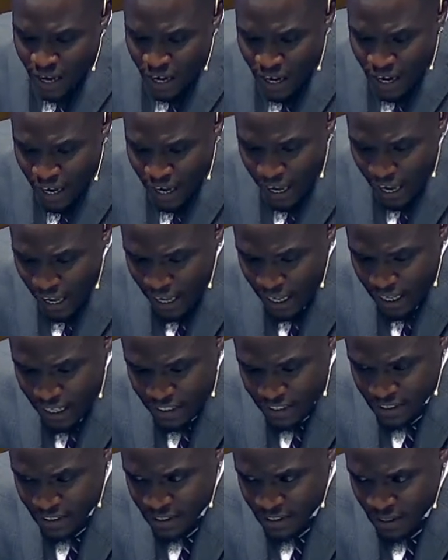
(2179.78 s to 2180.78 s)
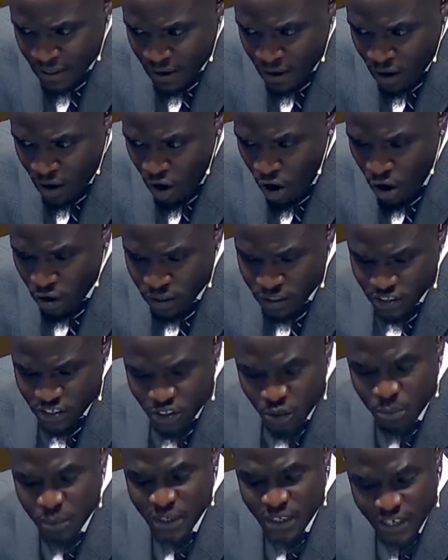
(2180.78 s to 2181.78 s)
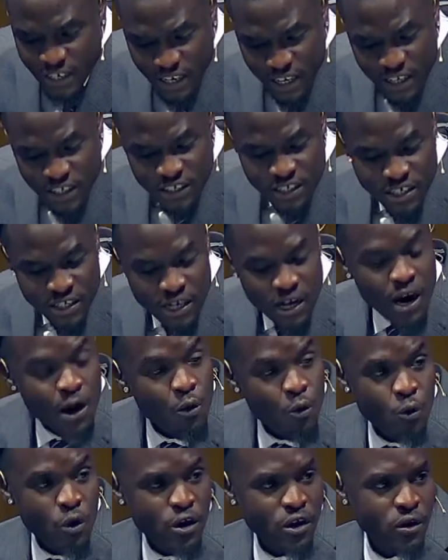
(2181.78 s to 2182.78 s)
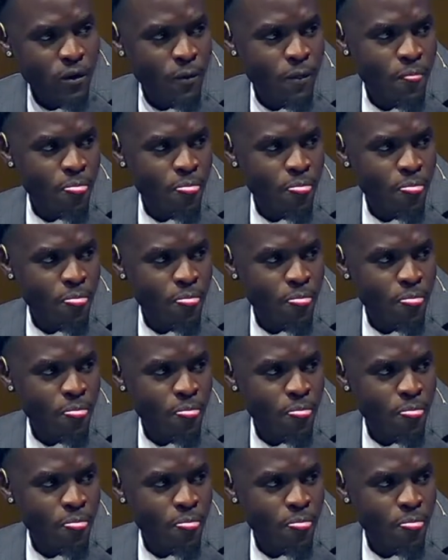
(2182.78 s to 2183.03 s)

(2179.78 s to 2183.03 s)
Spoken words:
has called us to be diligent at work,